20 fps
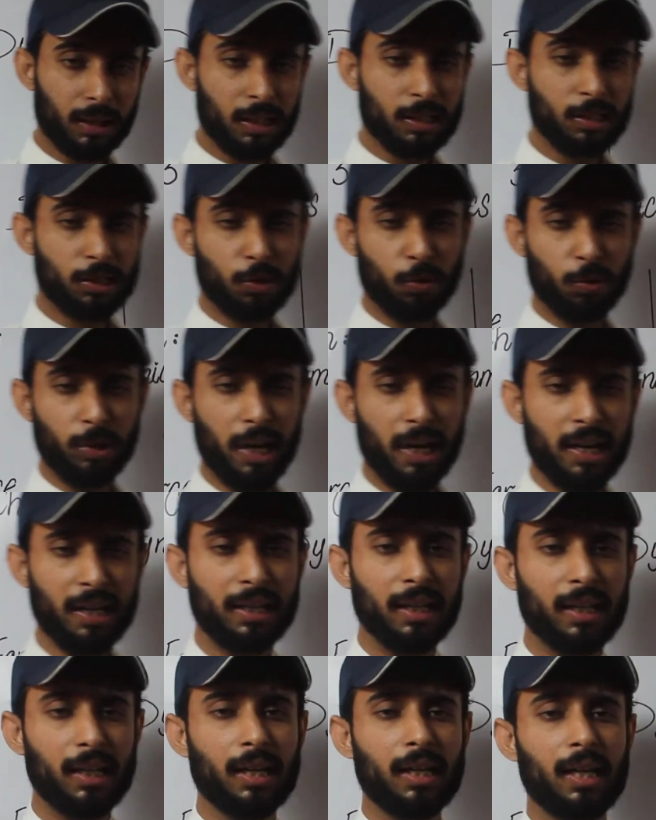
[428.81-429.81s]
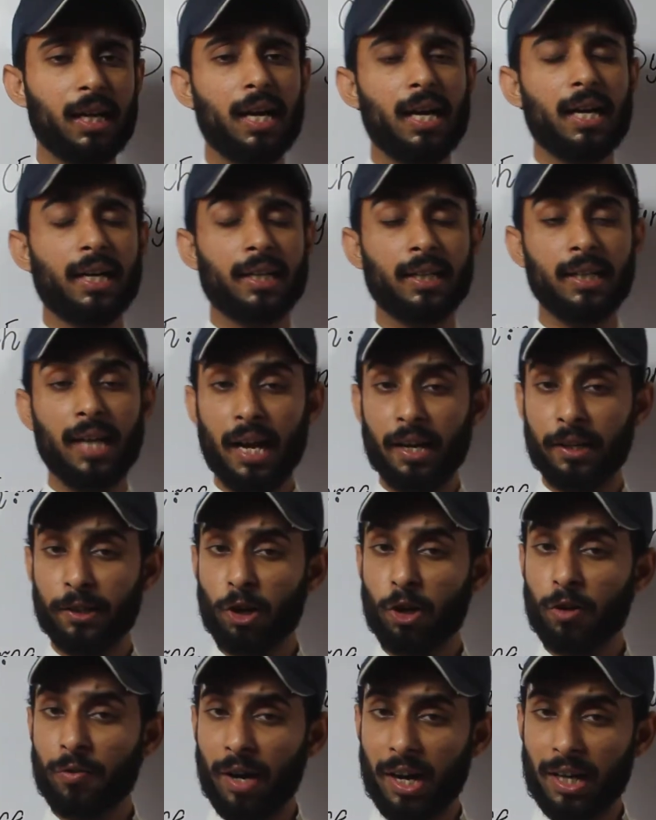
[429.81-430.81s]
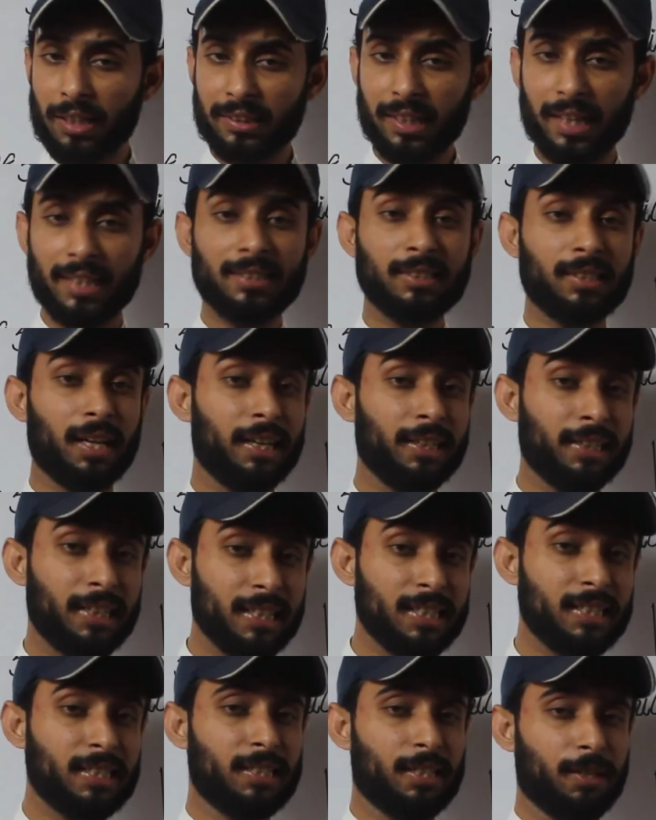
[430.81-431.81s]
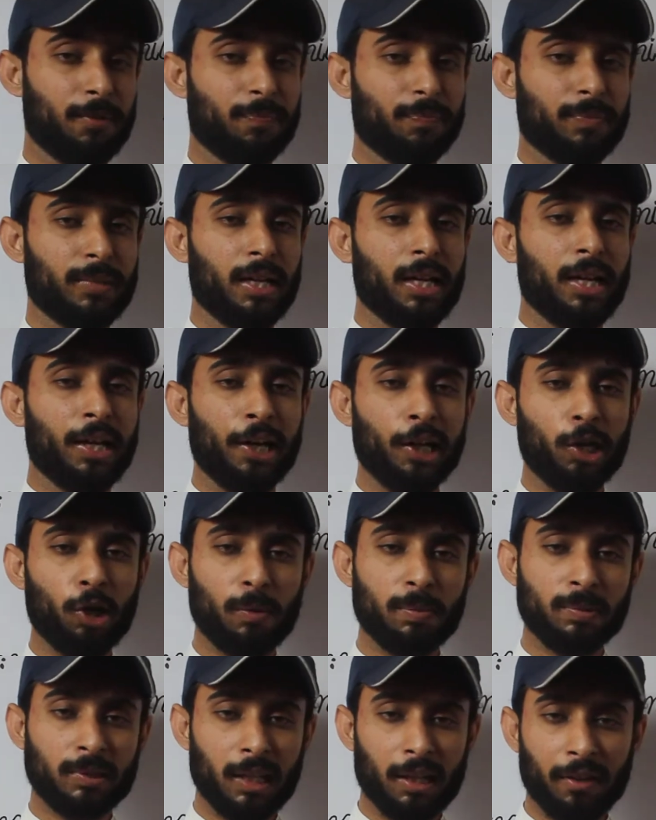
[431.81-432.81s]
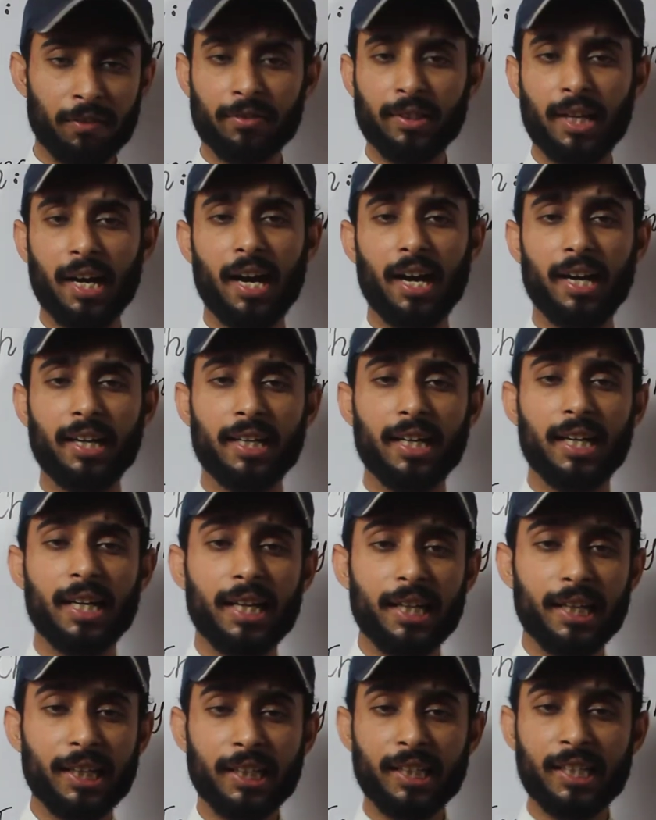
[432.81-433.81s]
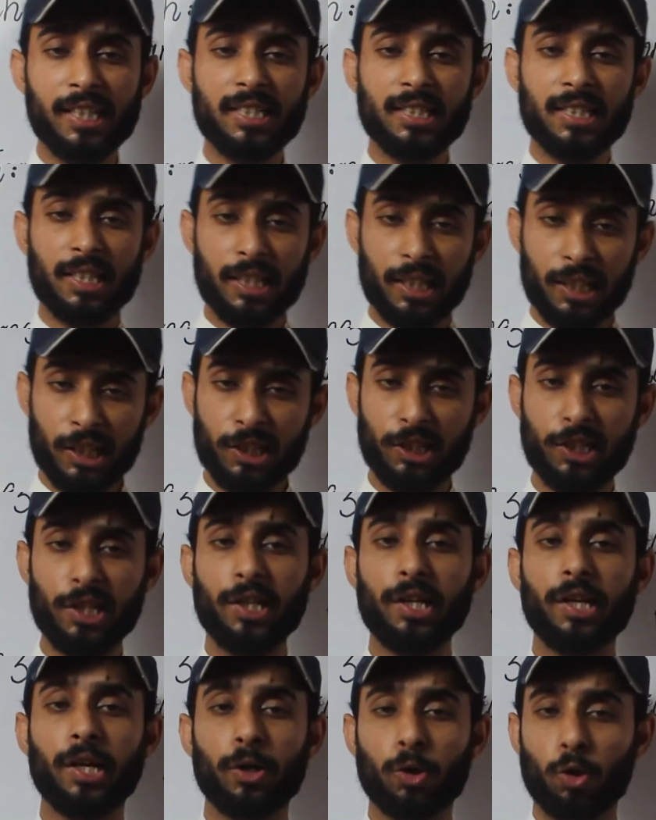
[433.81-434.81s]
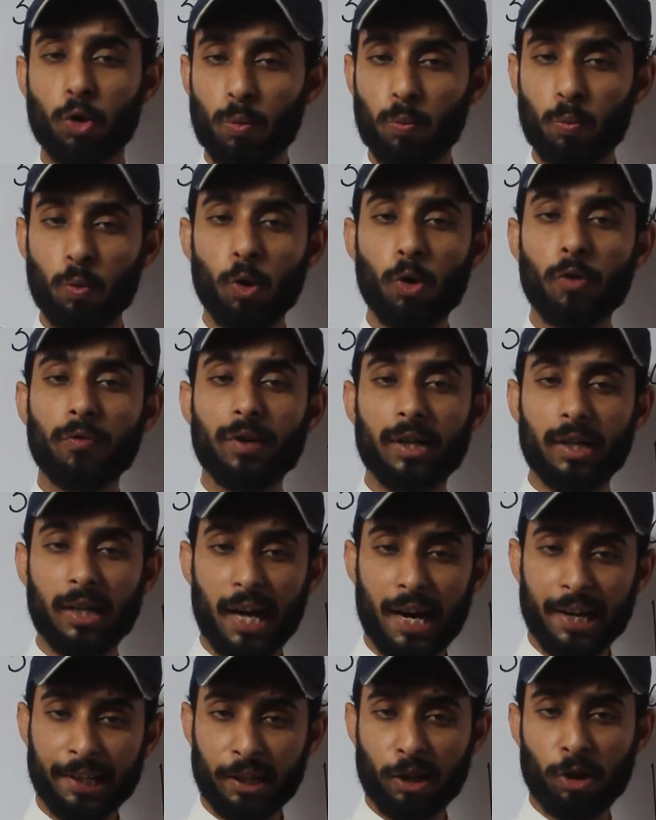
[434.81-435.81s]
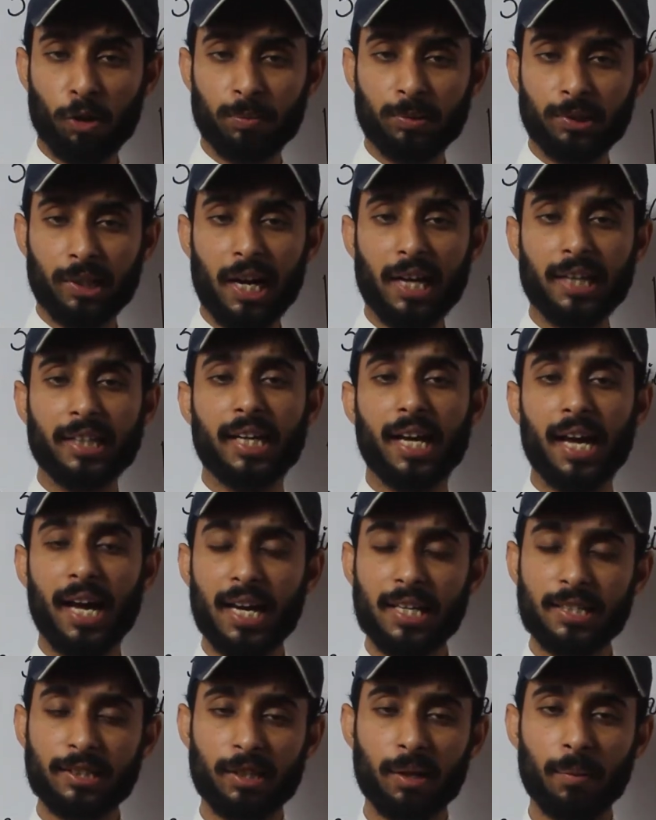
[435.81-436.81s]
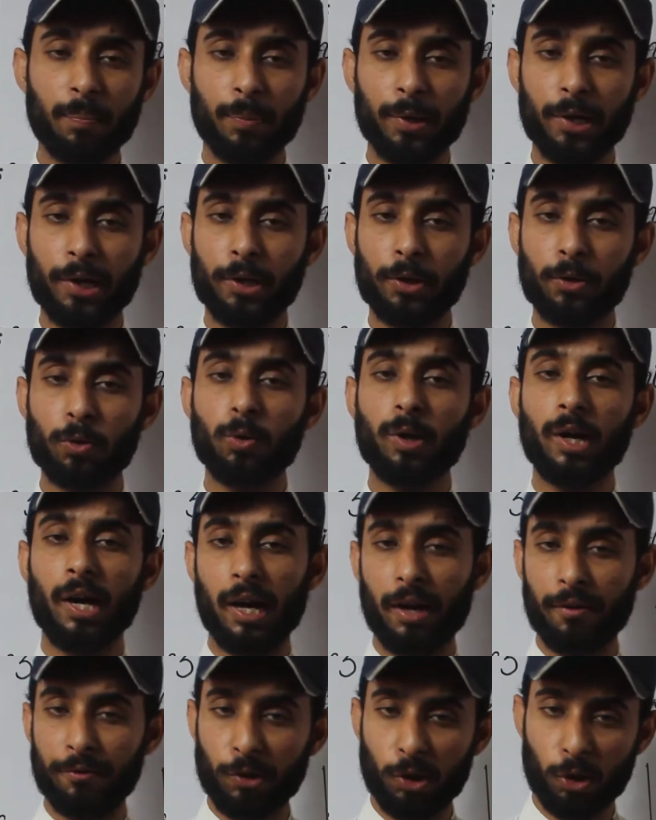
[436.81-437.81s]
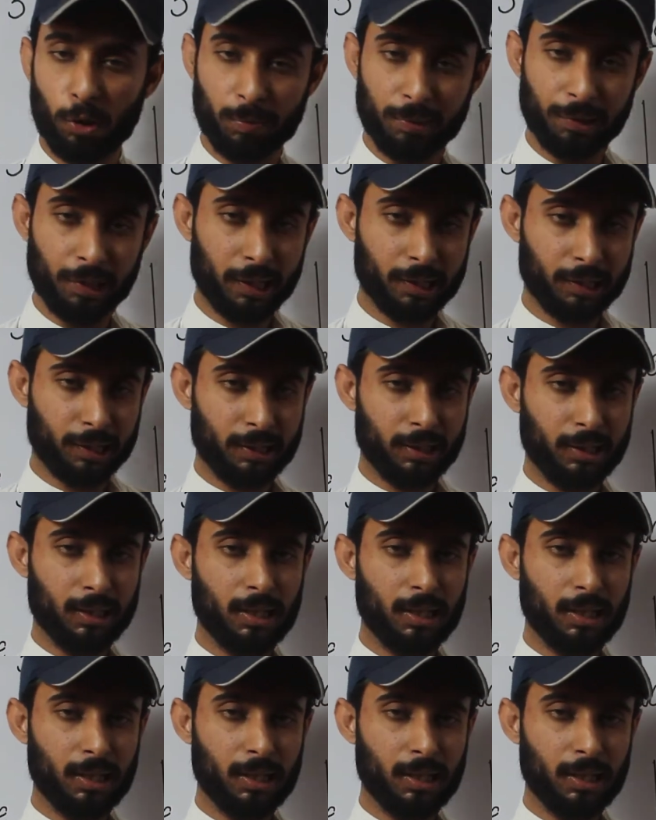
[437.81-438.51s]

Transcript: Student, Galileo was a scientist. He observed that it is easy to move lighter object as compared to heavier object.